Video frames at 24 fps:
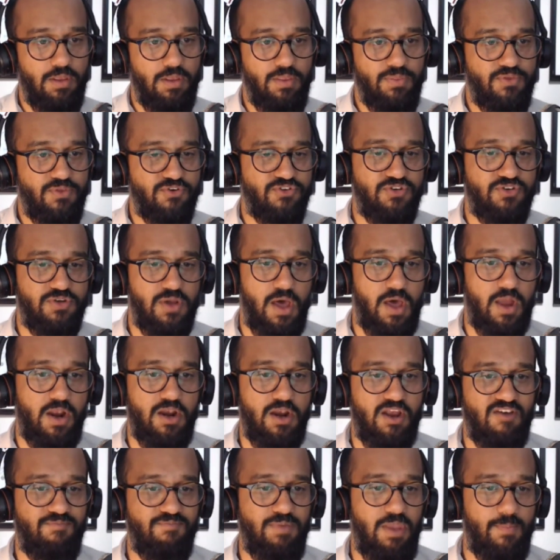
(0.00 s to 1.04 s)
There's not
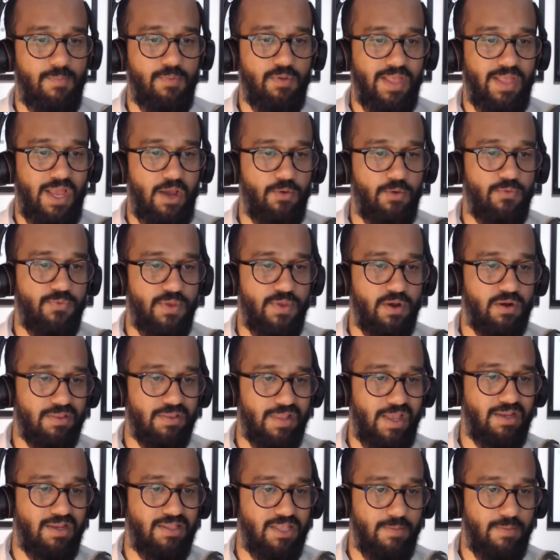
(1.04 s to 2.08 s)
enough people out there
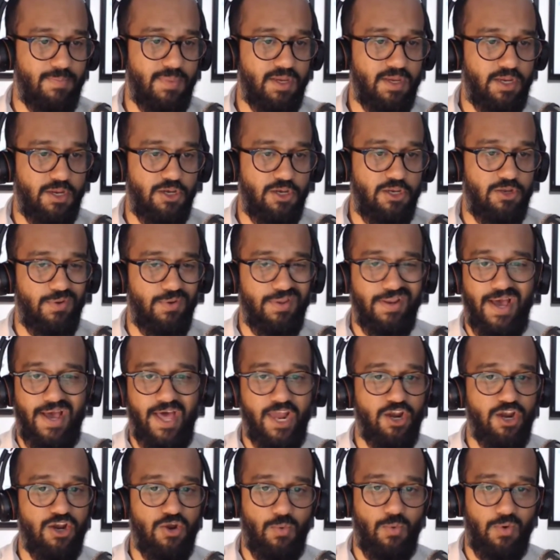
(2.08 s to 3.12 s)
like them that can do it. I
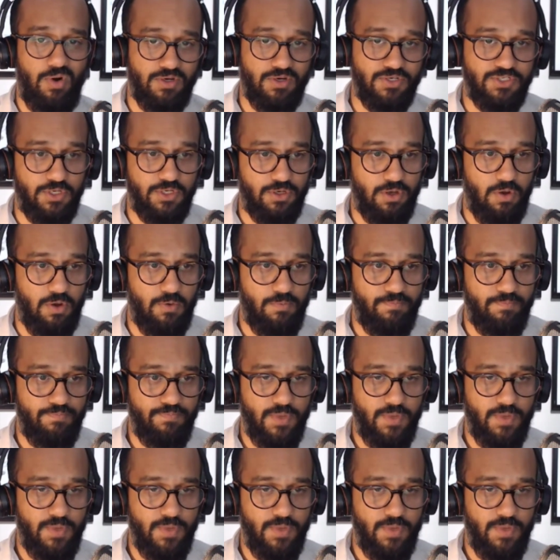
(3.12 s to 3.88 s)
don't know where else to go.